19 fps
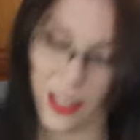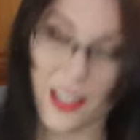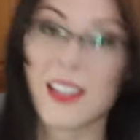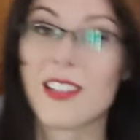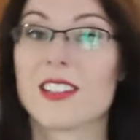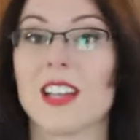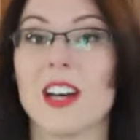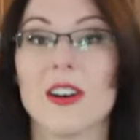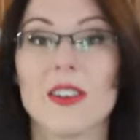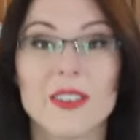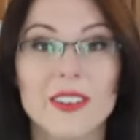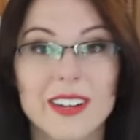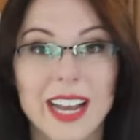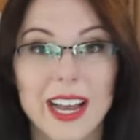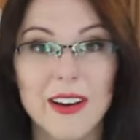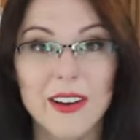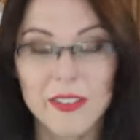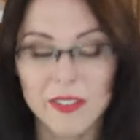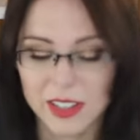So
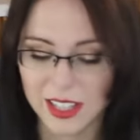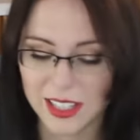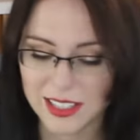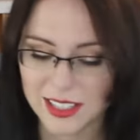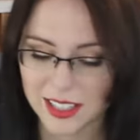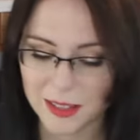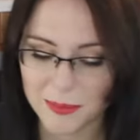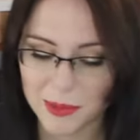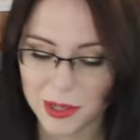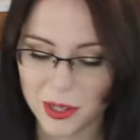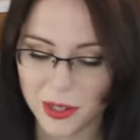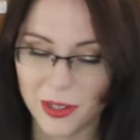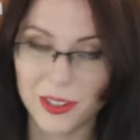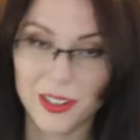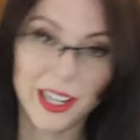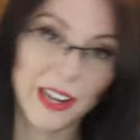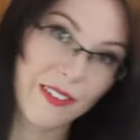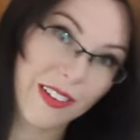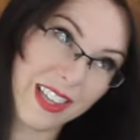now everything's in the
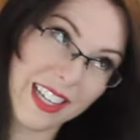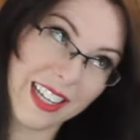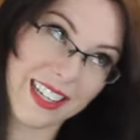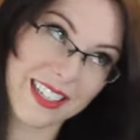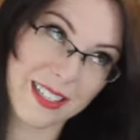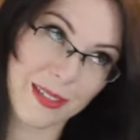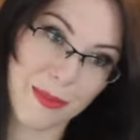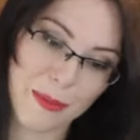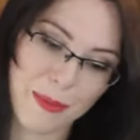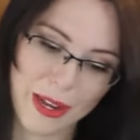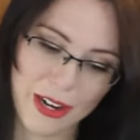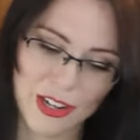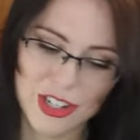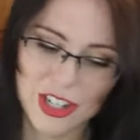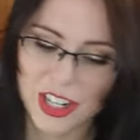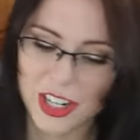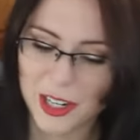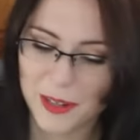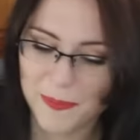bowl, everything except the powdered
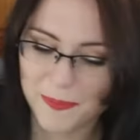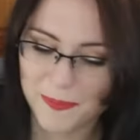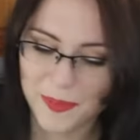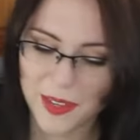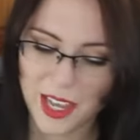sugar.